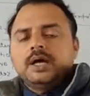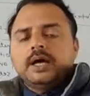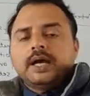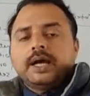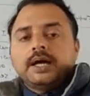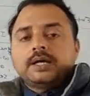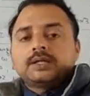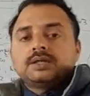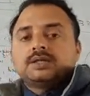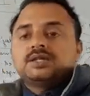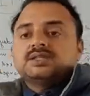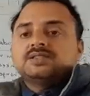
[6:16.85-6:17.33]

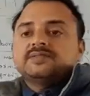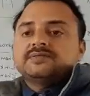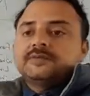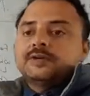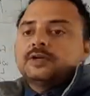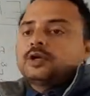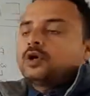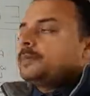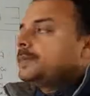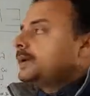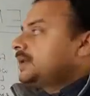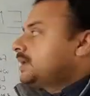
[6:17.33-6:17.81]
and this
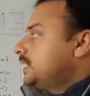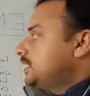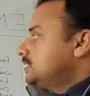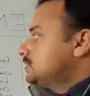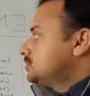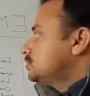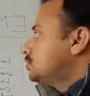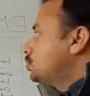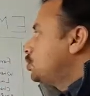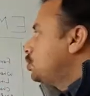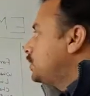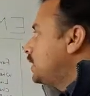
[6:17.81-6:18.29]
phenomena is
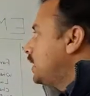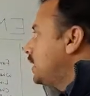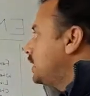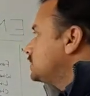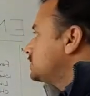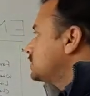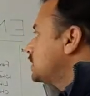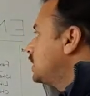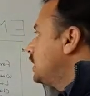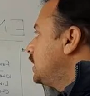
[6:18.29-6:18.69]
known as